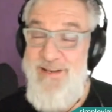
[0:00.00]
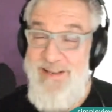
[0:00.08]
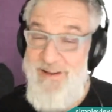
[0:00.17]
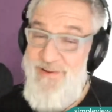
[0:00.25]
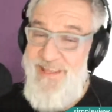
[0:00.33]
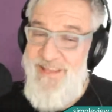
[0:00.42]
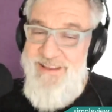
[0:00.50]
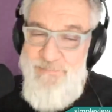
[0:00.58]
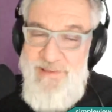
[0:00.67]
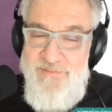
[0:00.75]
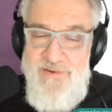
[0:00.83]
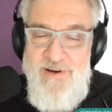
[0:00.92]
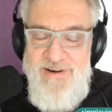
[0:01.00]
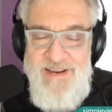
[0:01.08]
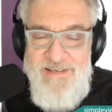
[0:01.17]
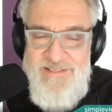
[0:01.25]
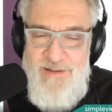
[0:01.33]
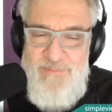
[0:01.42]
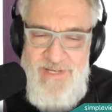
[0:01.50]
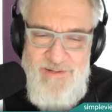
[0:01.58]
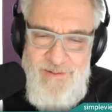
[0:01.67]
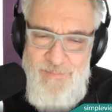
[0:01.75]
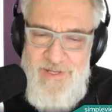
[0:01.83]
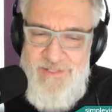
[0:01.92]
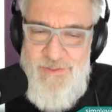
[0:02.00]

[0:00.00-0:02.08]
Okay, given our next subject, I'm not sure